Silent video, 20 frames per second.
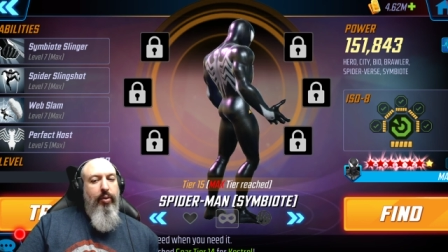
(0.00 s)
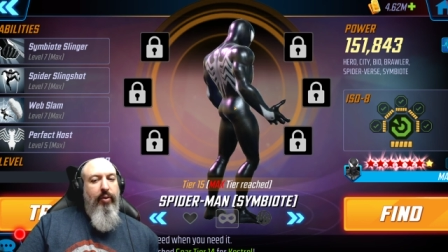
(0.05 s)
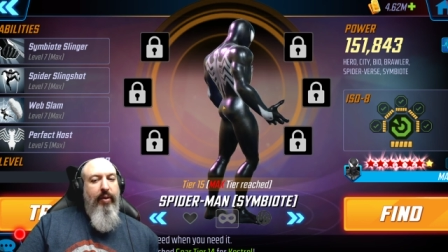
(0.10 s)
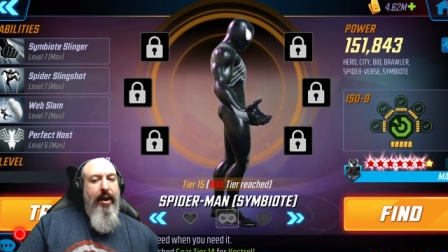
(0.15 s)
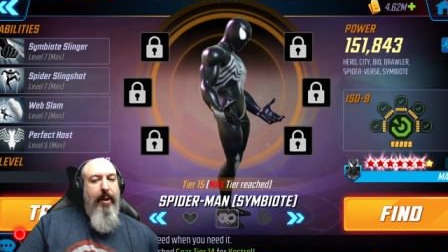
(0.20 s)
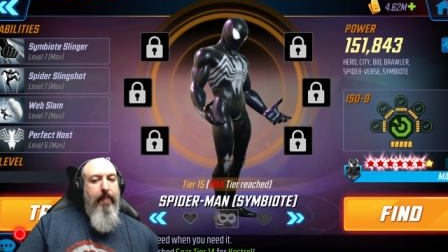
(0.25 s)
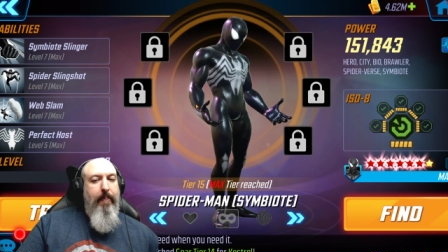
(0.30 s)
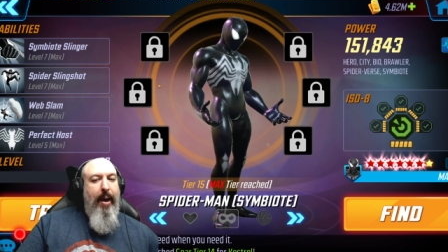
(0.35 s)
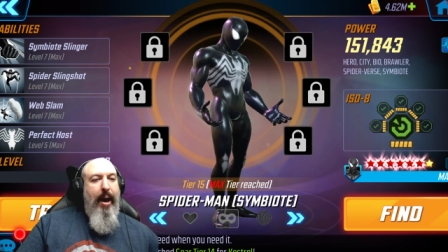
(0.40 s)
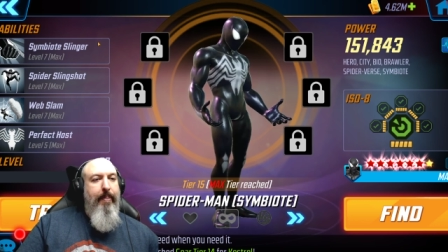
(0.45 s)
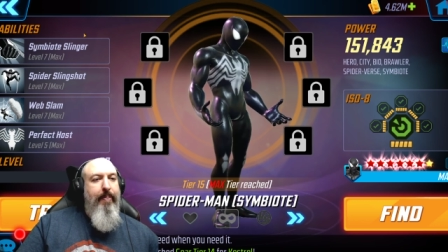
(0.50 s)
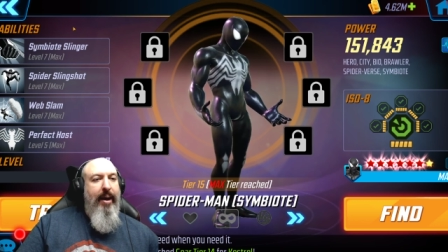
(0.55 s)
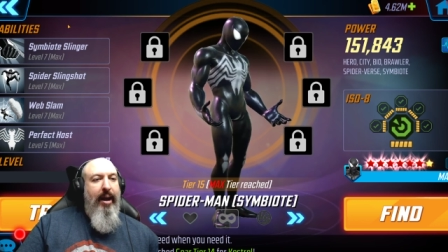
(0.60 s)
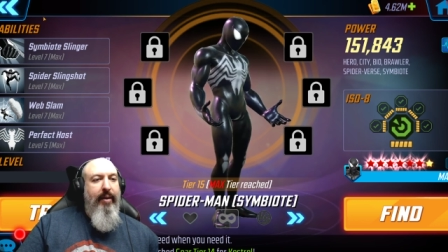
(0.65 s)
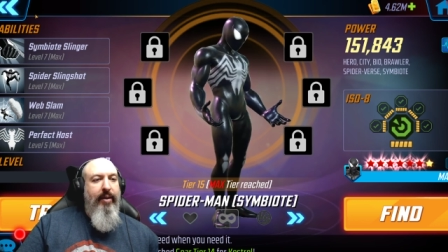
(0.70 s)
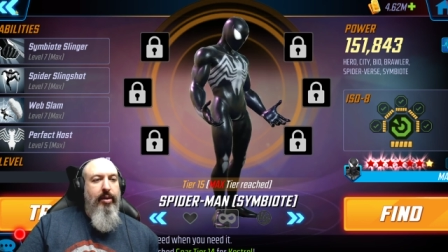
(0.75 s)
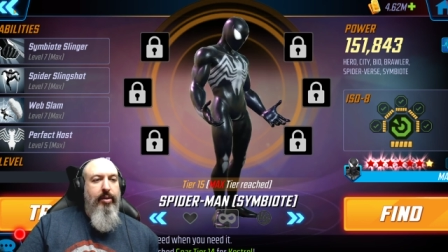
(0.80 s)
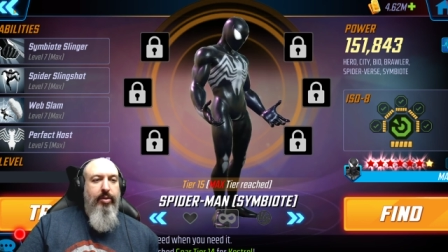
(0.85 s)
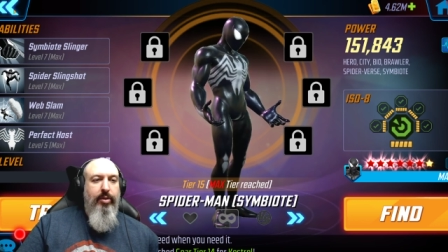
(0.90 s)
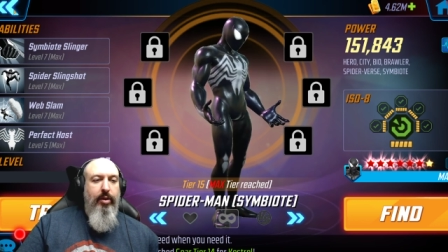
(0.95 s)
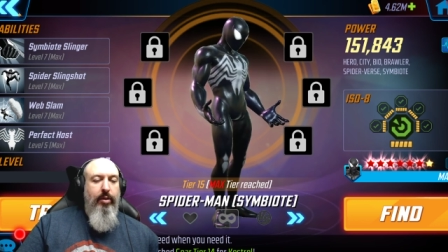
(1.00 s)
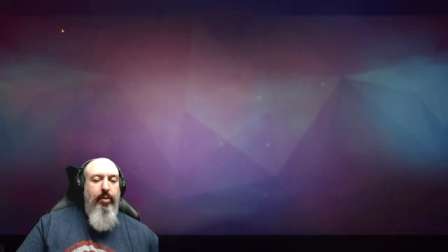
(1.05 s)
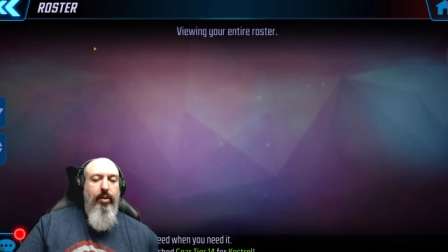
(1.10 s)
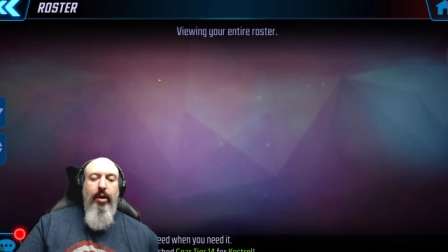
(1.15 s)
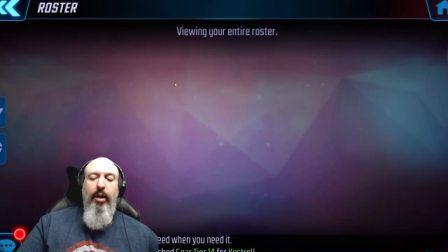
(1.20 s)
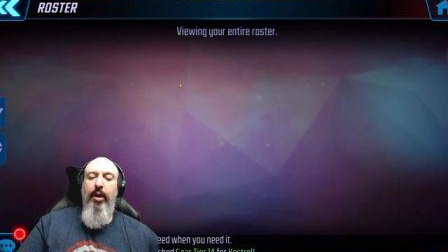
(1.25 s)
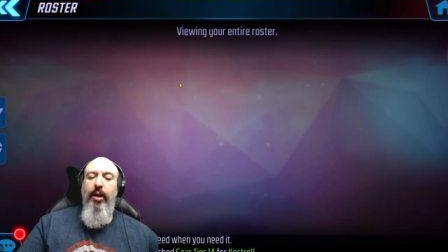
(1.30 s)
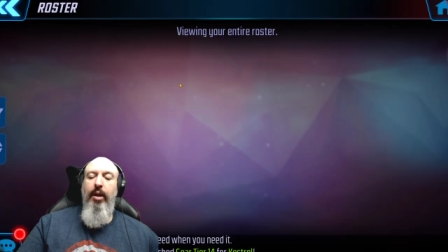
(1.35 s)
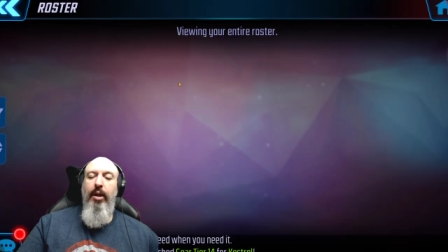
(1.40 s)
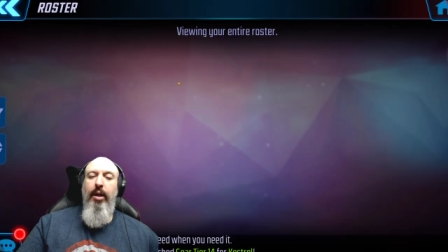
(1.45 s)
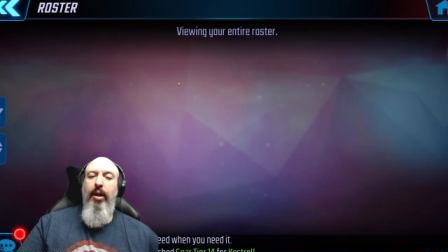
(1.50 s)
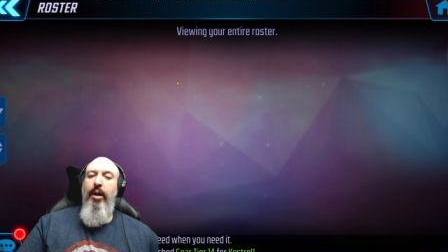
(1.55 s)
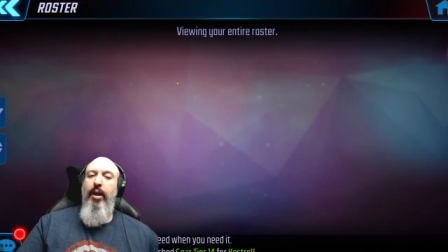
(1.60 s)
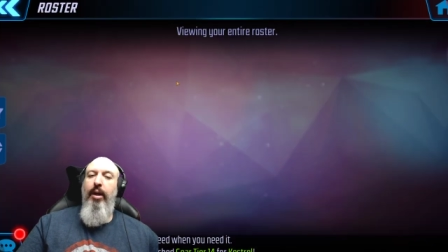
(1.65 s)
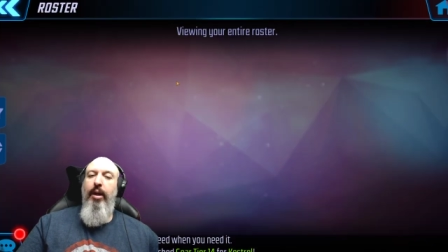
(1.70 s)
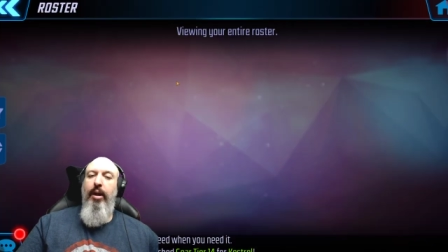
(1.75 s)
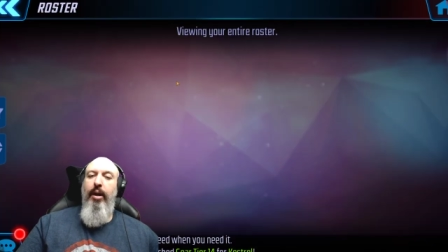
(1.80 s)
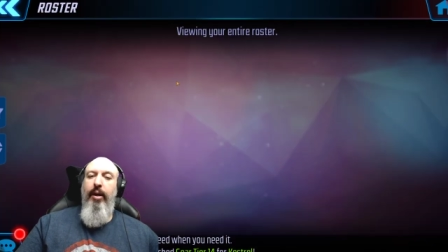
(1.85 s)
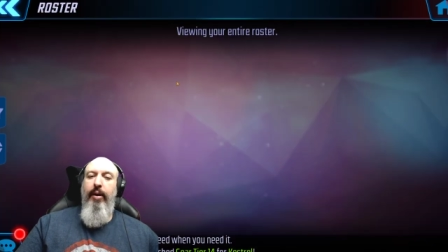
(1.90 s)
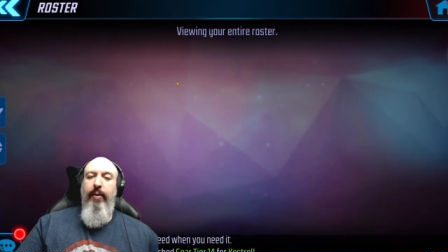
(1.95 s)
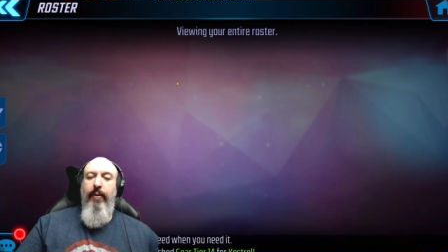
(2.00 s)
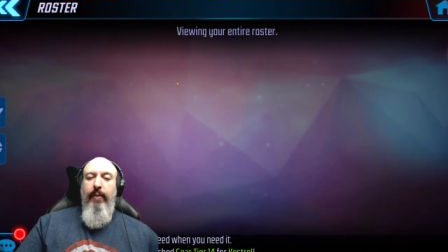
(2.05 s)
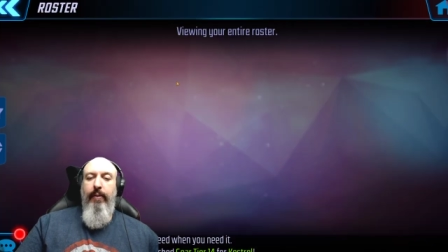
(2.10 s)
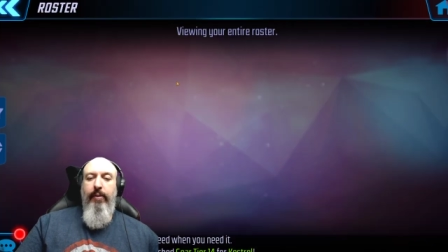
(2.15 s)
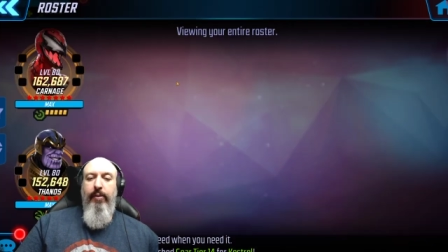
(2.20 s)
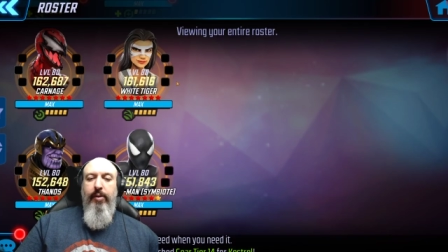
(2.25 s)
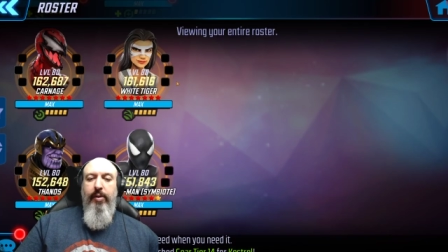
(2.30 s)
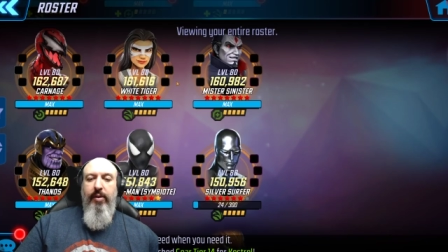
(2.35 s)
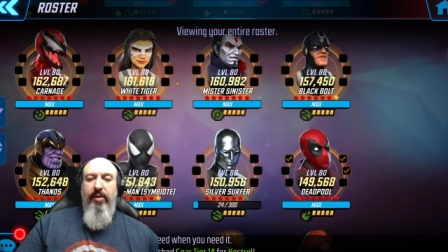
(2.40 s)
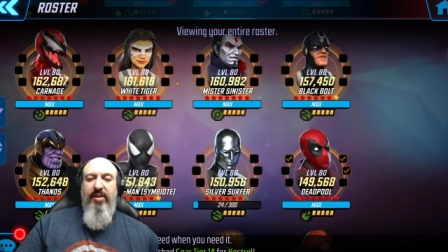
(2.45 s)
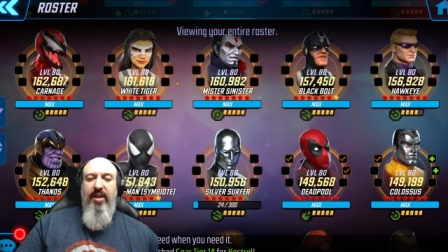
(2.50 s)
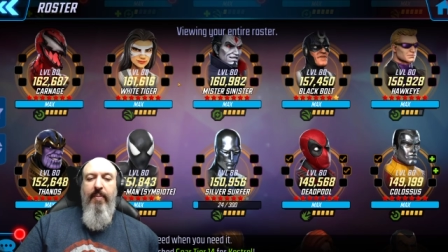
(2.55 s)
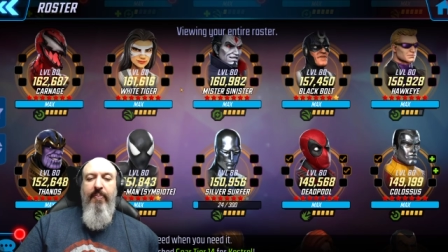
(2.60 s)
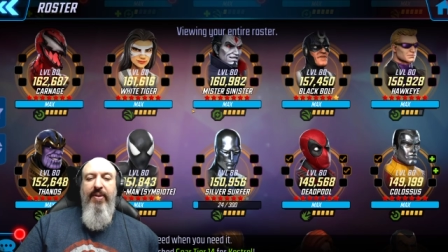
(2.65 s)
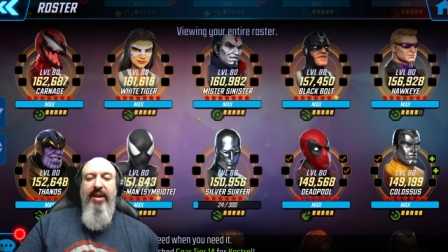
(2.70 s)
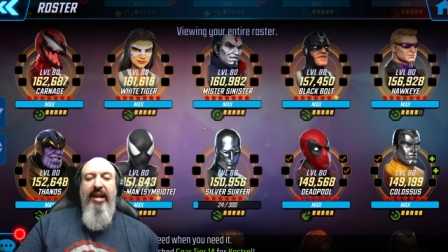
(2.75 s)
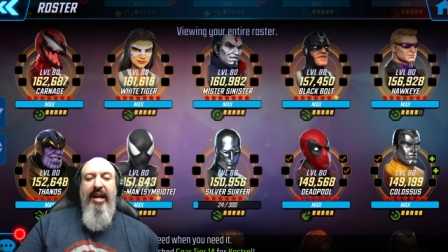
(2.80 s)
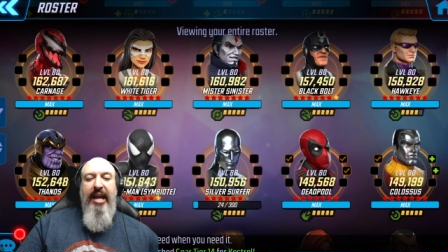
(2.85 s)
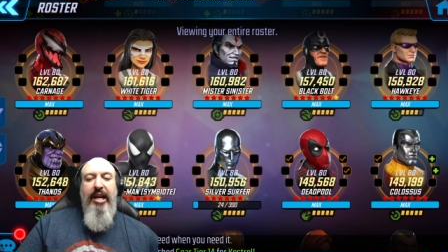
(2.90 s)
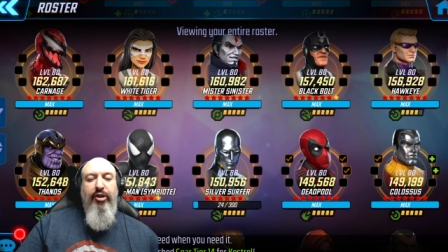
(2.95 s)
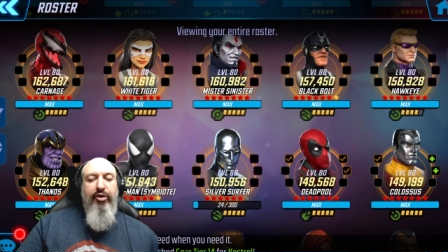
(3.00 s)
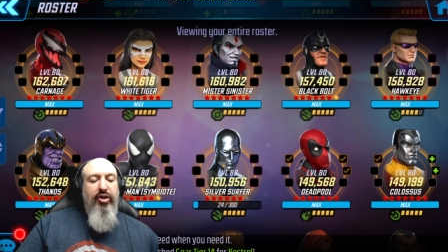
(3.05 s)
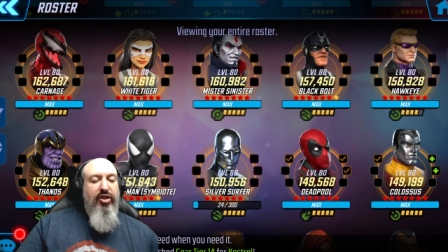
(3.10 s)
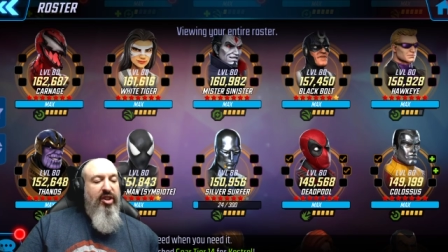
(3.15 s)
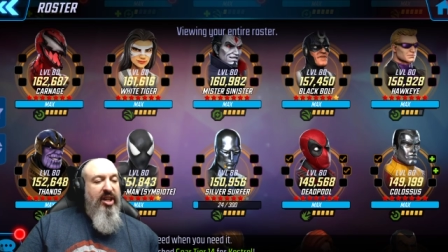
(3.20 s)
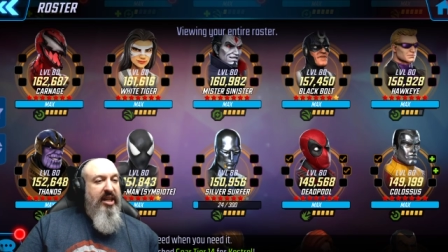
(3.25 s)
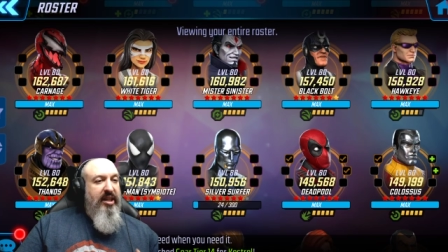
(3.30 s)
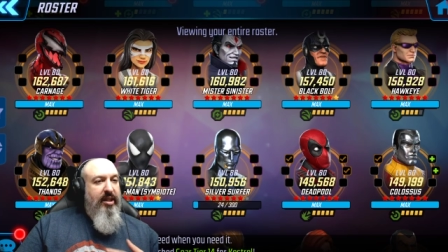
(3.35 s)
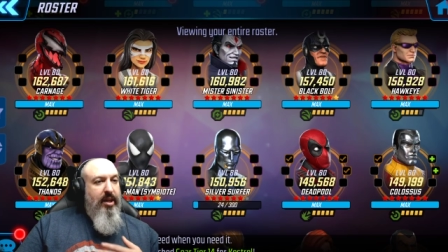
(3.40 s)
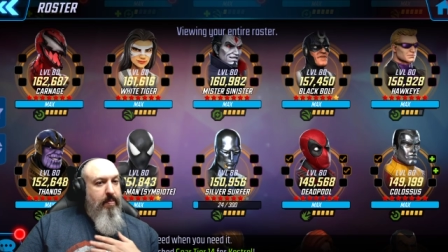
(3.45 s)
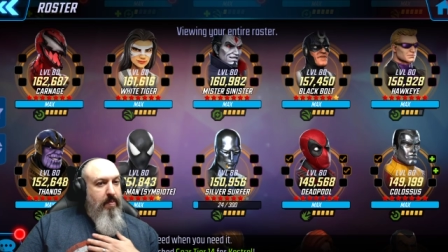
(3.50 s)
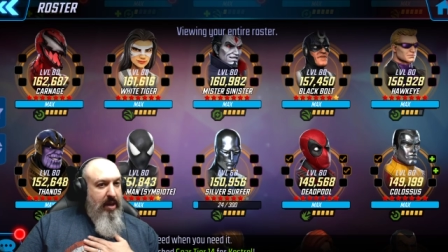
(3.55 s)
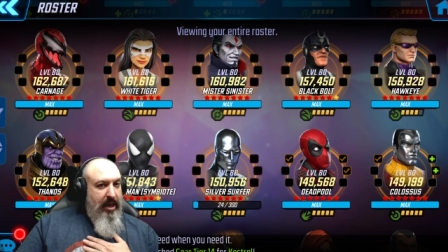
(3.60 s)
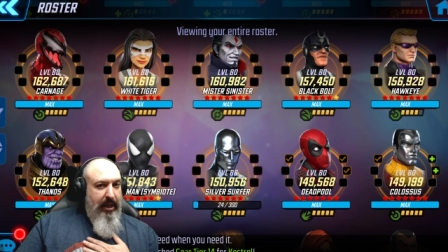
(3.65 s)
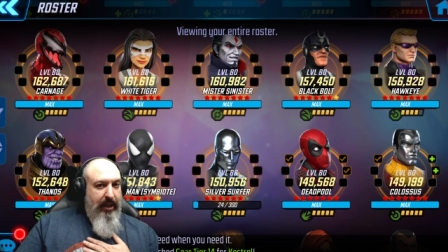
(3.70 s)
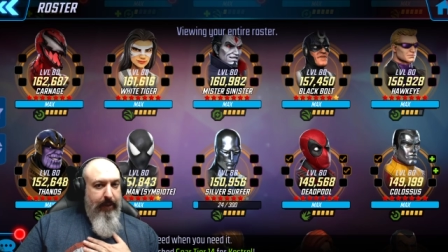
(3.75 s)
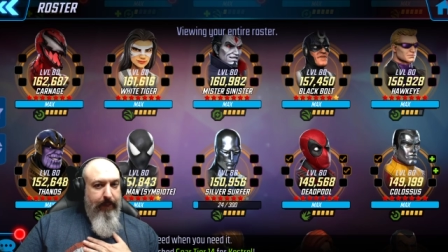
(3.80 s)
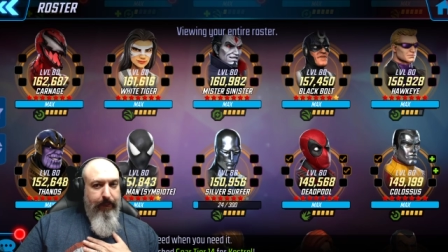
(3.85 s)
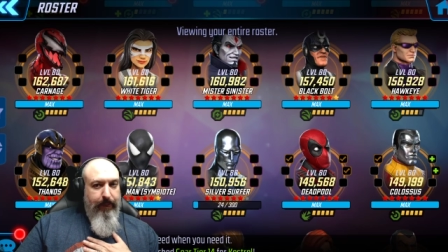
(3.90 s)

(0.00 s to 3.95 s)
like pop out of the suit, something interesting to me,